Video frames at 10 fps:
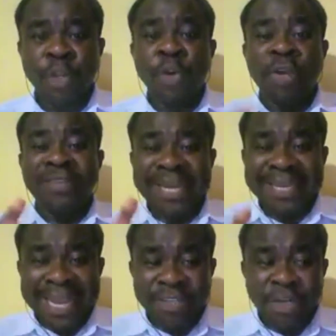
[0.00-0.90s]
Those are the
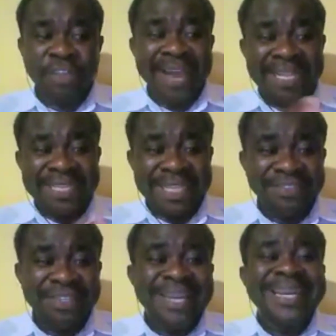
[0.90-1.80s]
categories of
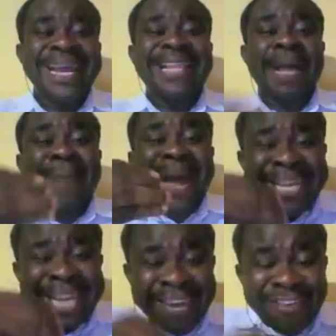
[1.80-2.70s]
entities that are
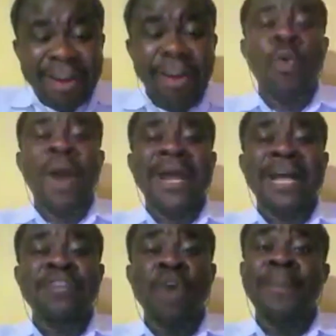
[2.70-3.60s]
mandatorily
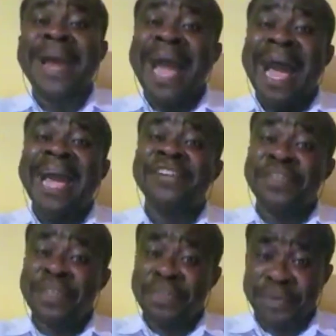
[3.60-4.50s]
required to apply IAS
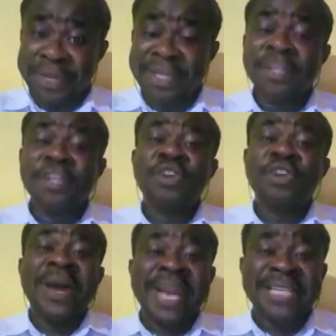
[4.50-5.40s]
33. So
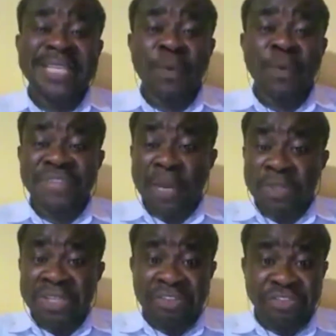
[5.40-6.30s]
for an entity whose
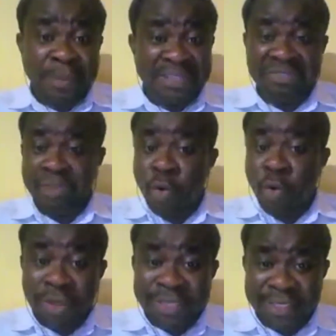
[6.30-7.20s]
equity instrument is not
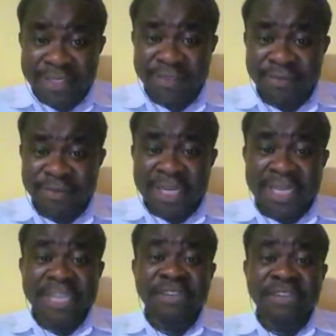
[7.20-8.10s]
quoted,
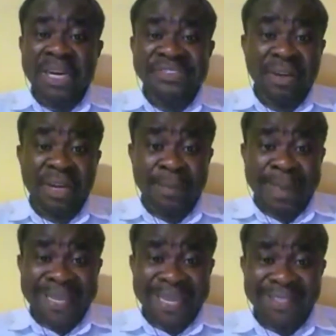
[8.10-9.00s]
is not listed on any
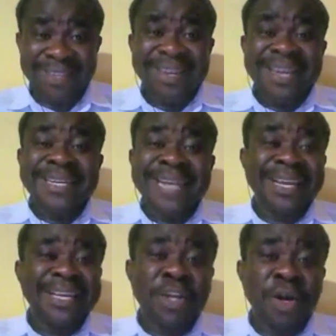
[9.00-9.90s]
market,
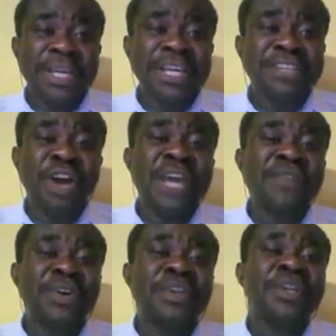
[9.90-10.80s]
is not
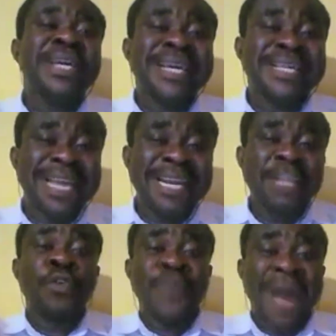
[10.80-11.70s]
even intending
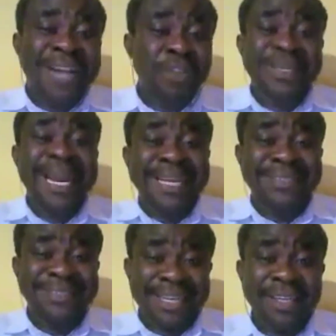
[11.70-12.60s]
to file to get
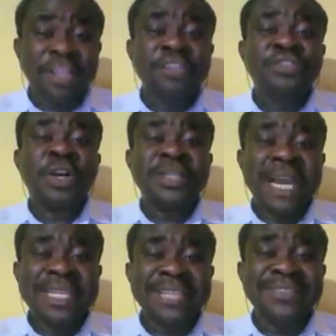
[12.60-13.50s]
listed, such
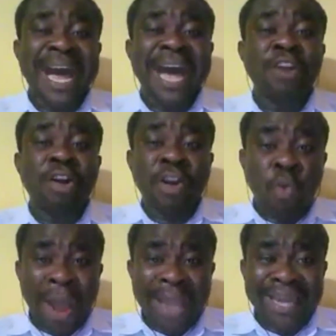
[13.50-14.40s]
entities are not
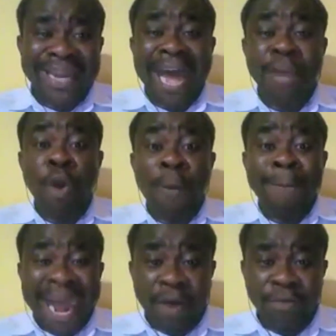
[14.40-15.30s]
required, are not
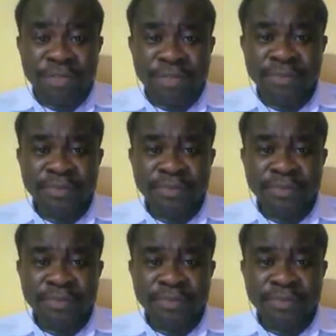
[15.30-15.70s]
bound